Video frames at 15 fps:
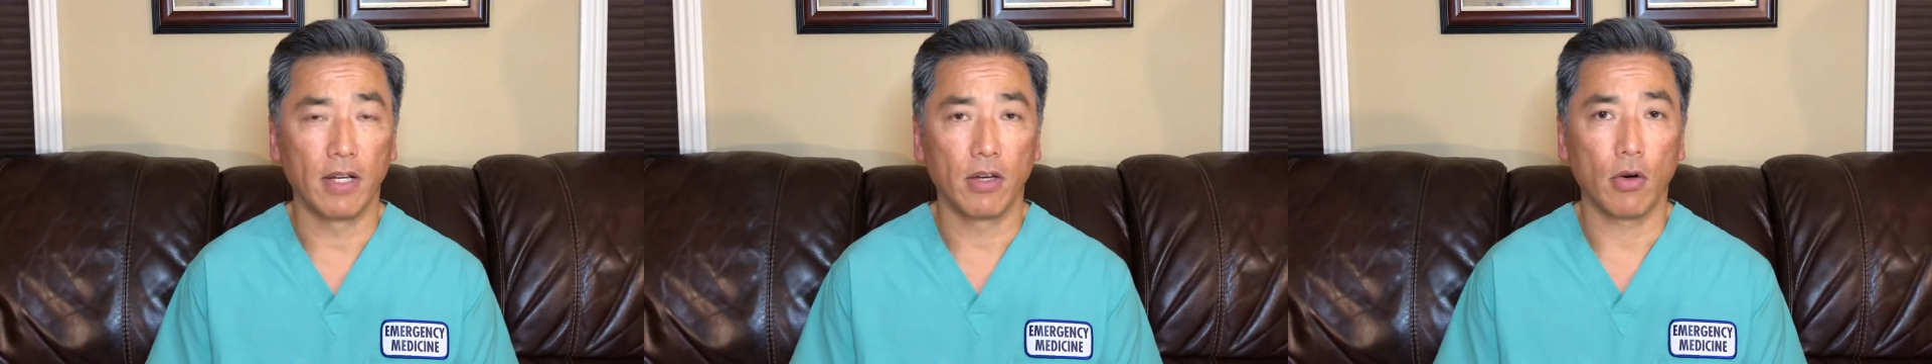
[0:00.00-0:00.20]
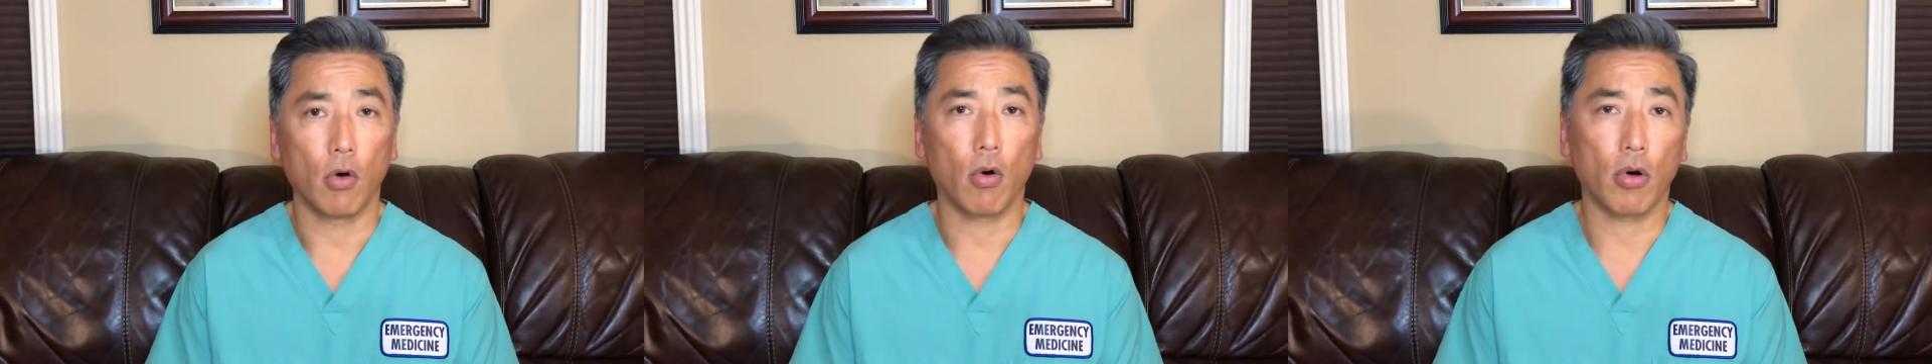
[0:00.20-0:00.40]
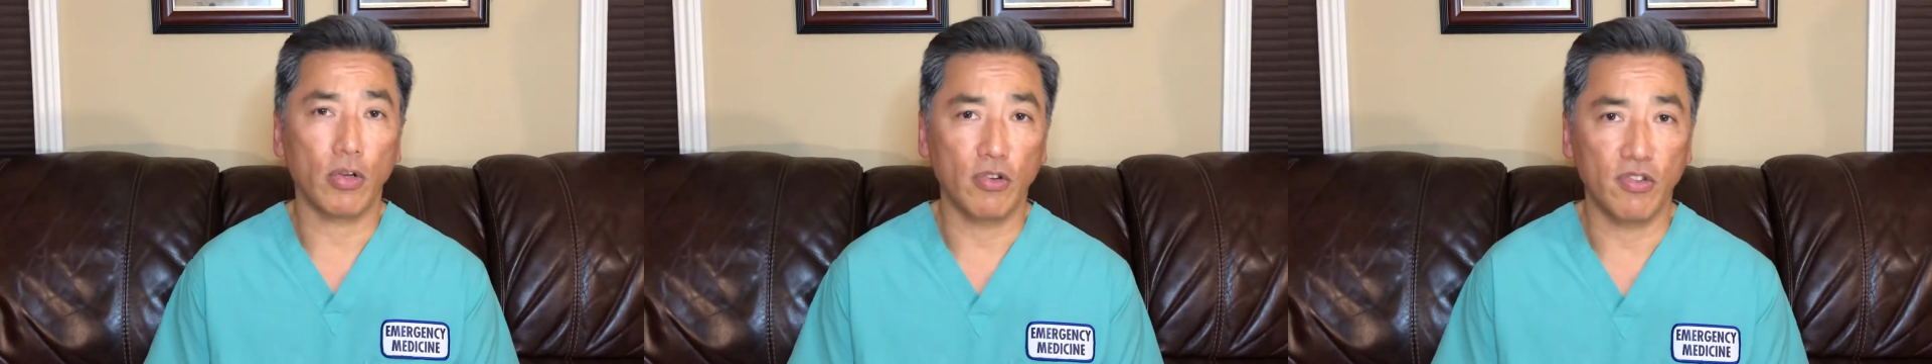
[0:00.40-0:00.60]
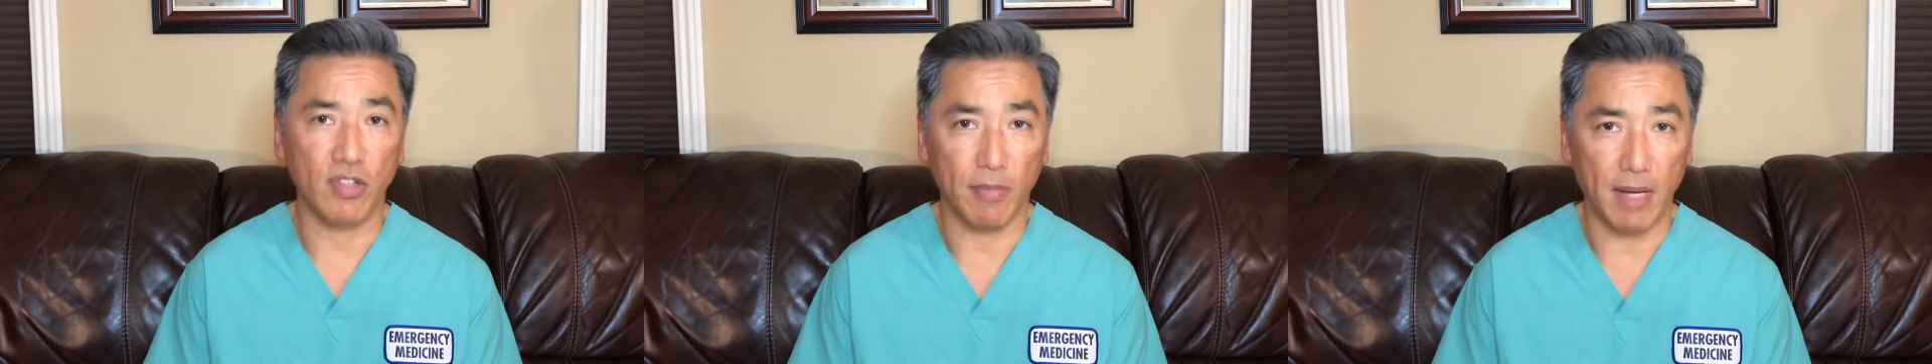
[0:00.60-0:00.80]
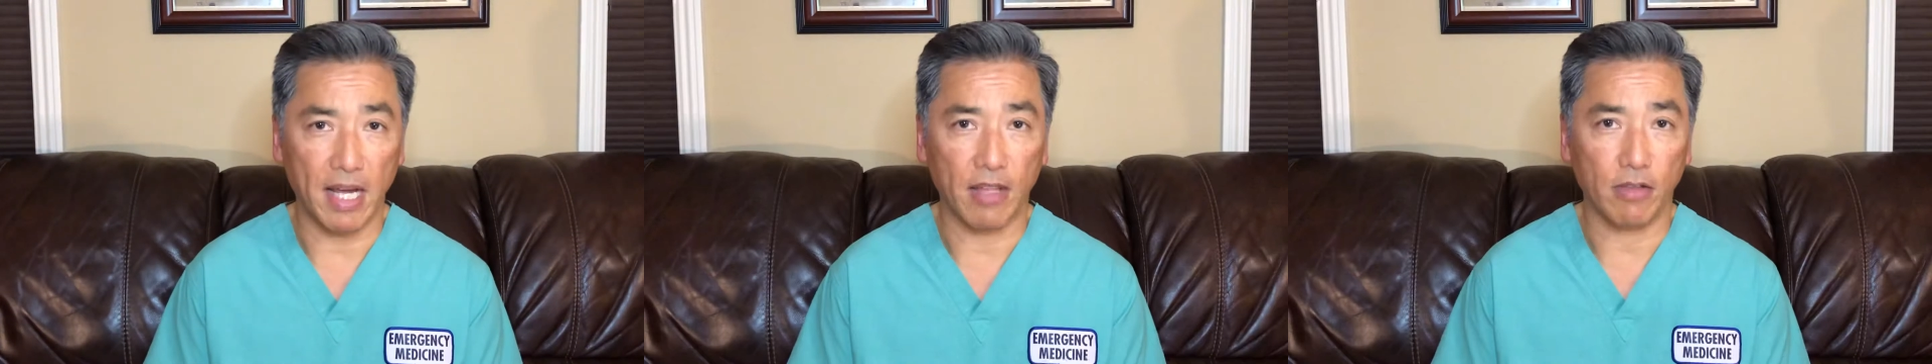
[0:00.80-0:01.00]
or use the
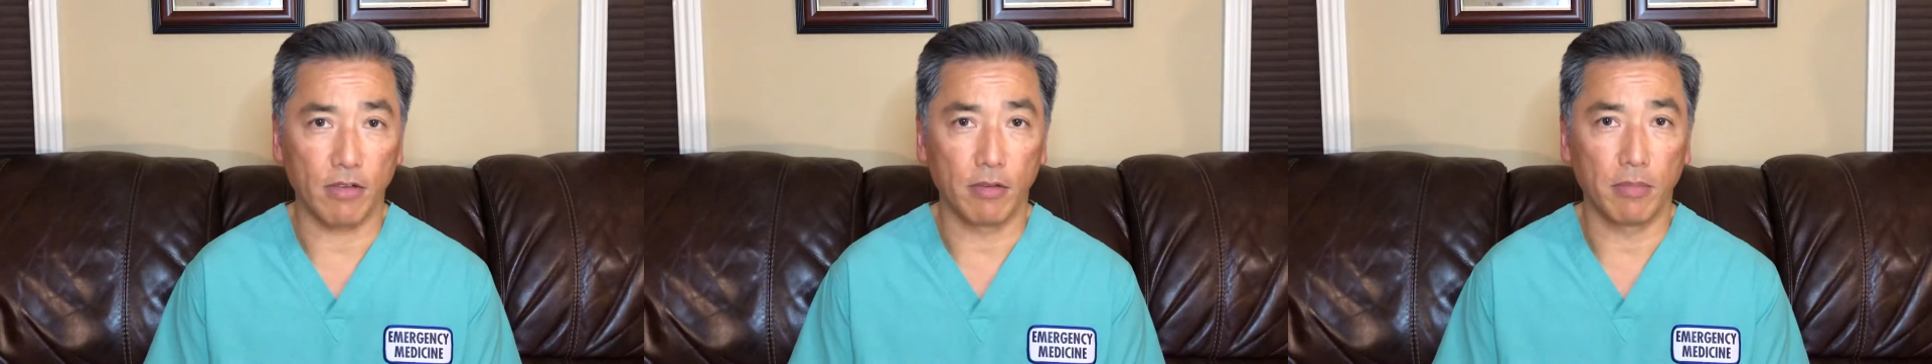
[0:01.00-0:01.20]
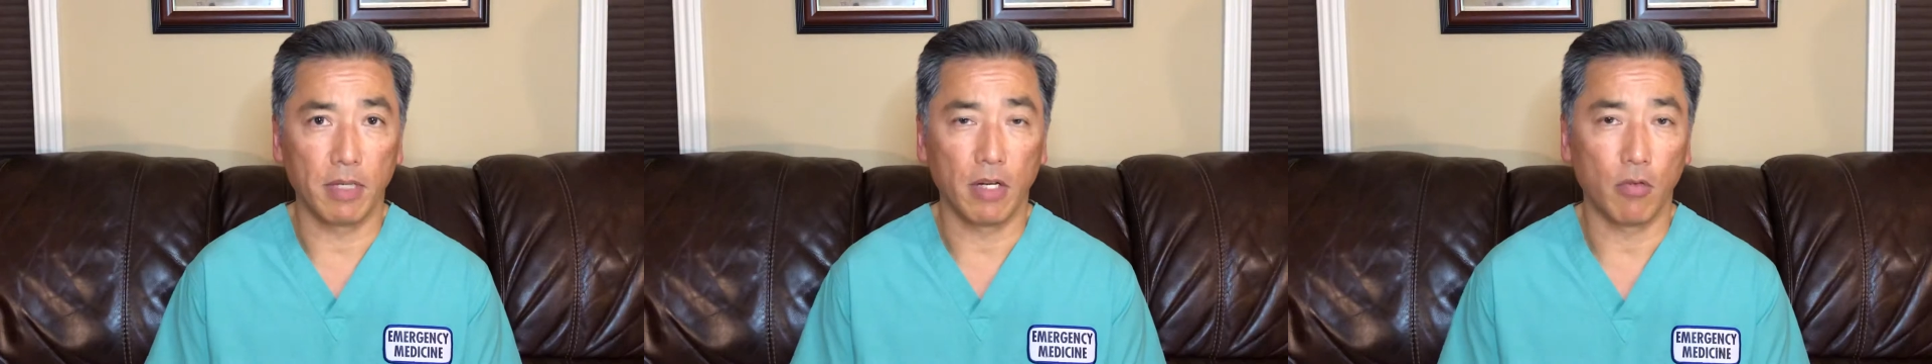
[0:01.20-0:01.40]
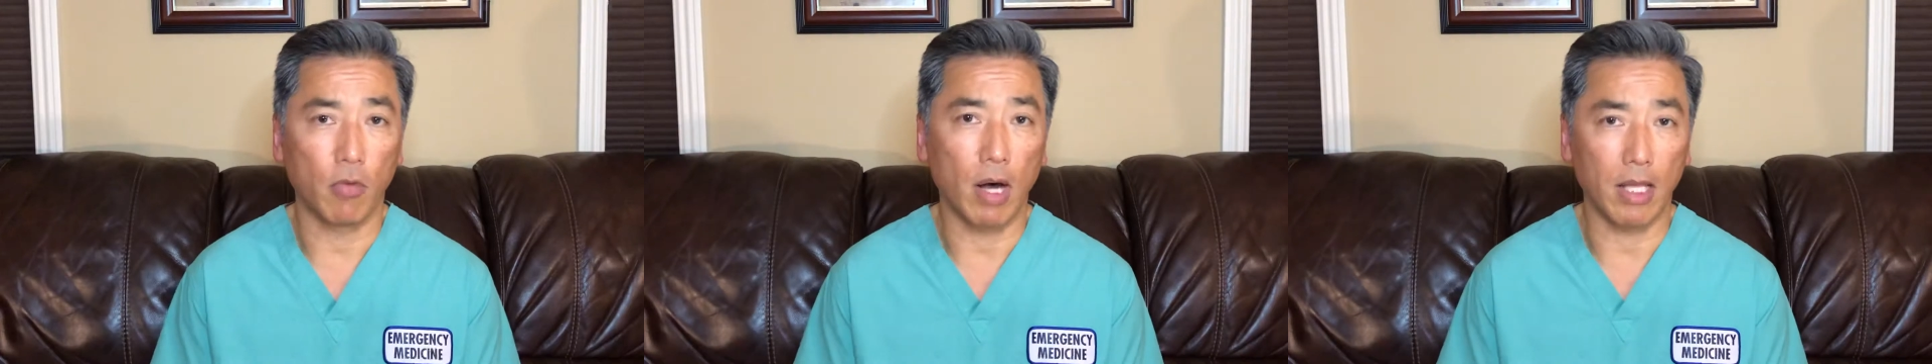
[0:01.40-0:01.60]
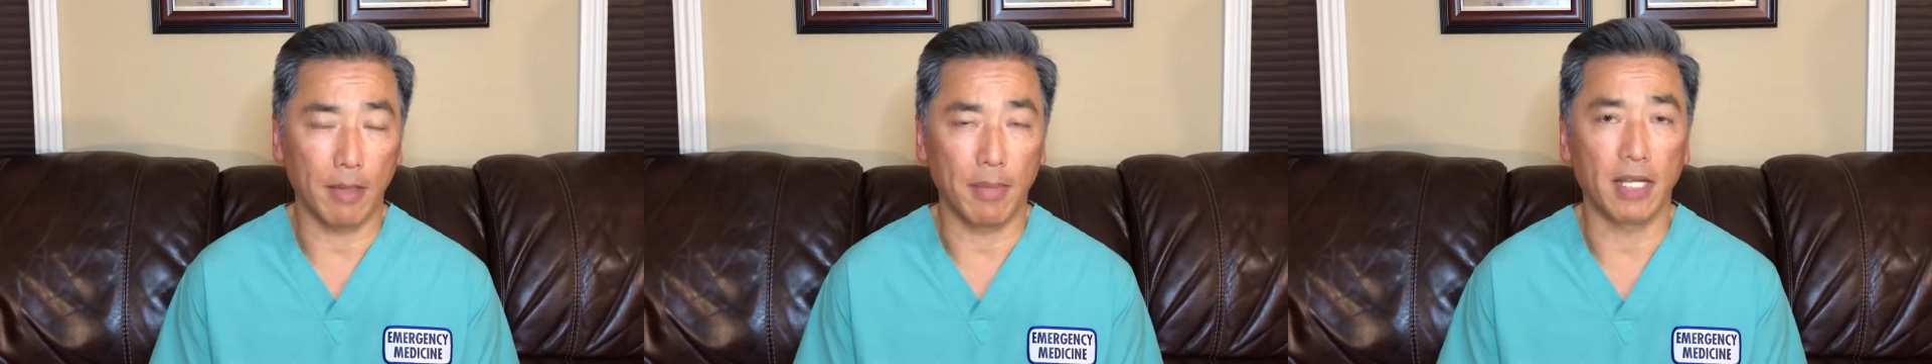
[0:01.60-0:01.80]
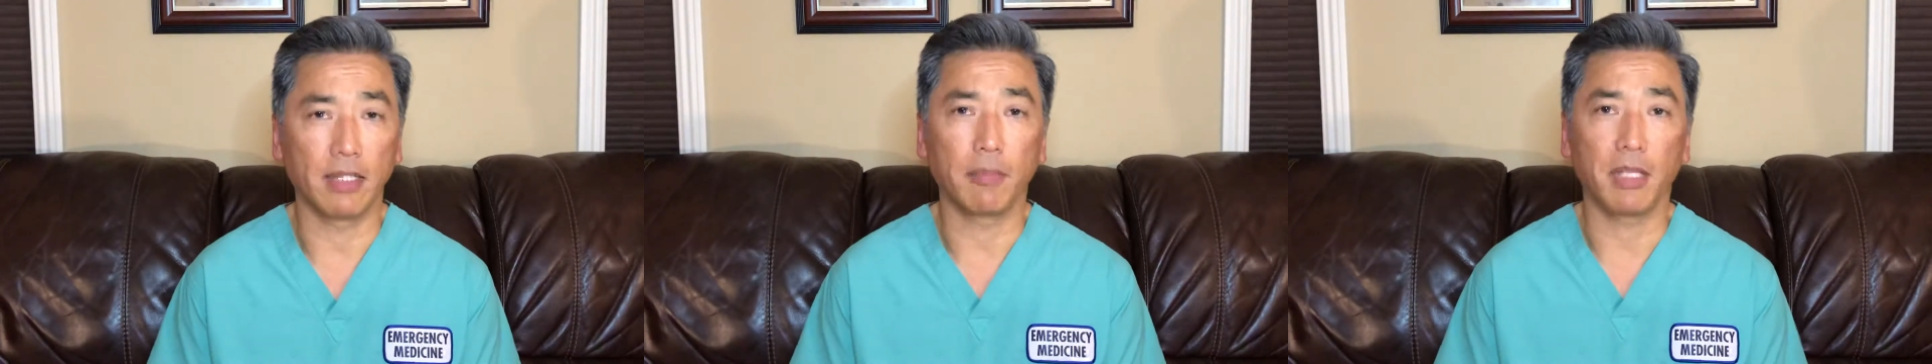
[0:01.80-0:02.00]
bathroom while I'm
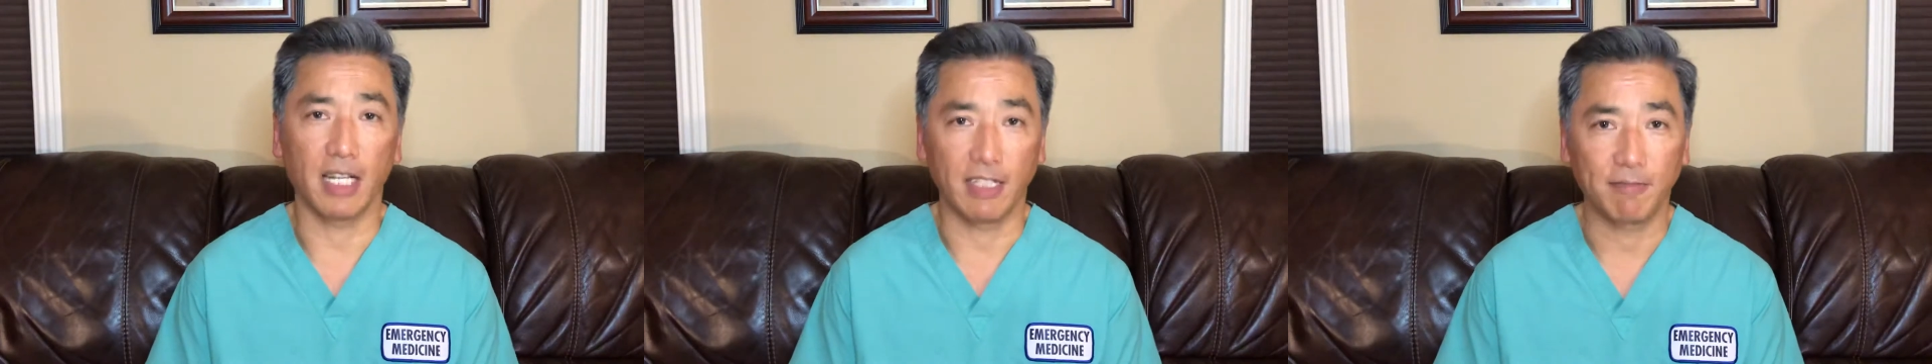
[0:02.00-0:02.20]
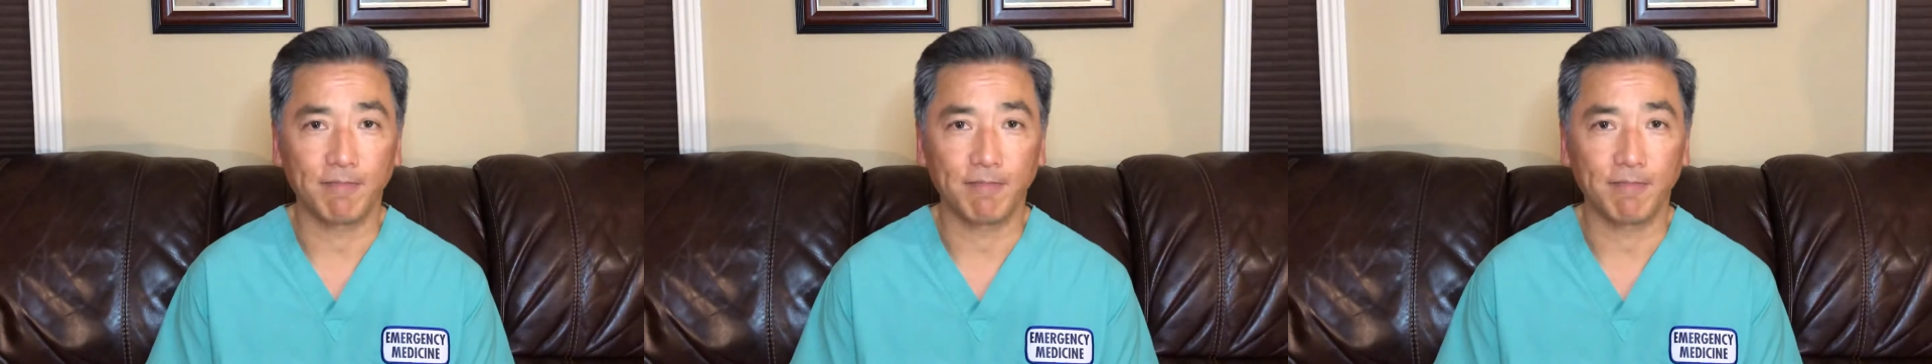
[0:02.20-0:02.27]
on the plane.